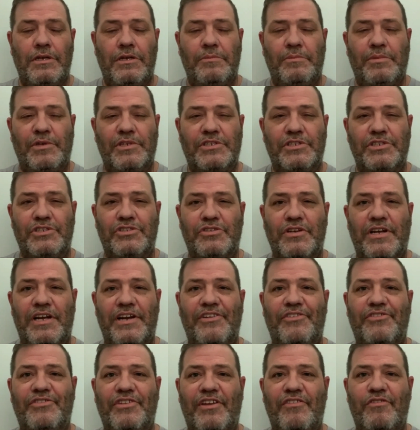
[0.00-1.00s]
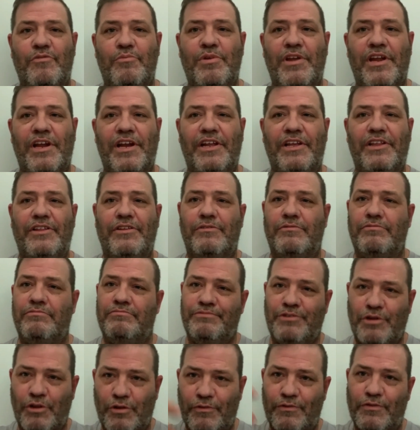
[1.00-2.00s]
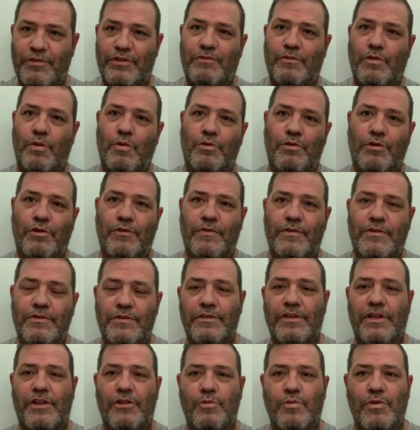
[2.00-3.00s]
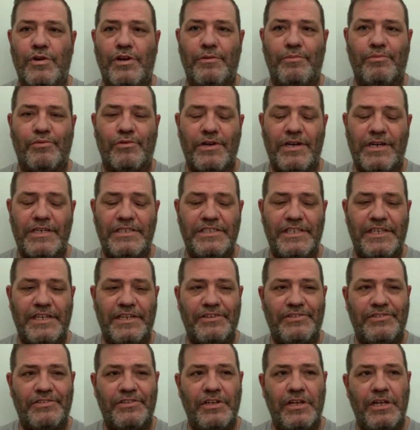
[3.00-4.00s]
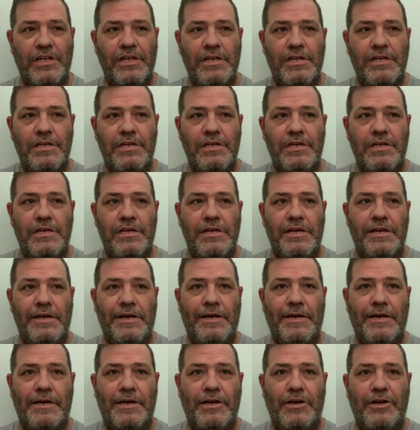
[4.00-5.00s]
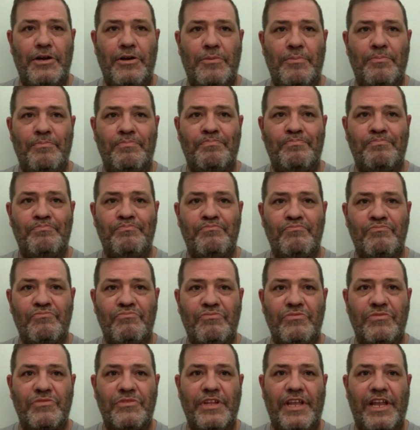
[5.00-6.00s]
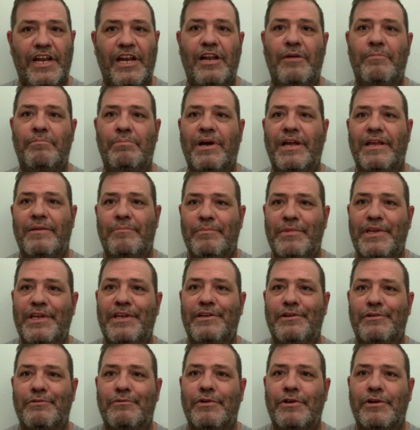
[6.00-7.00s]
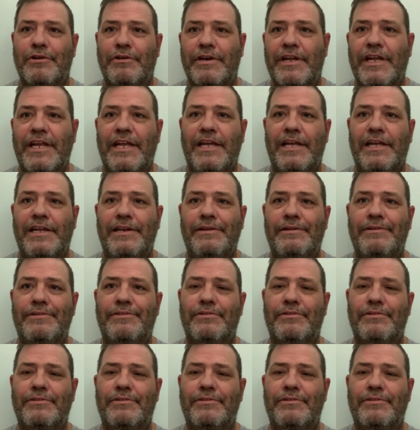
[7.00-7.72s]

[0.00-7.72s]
But just trying to save a penny to hopefully roll it over to another one of the projects. Ended up biting me in the rear in the end.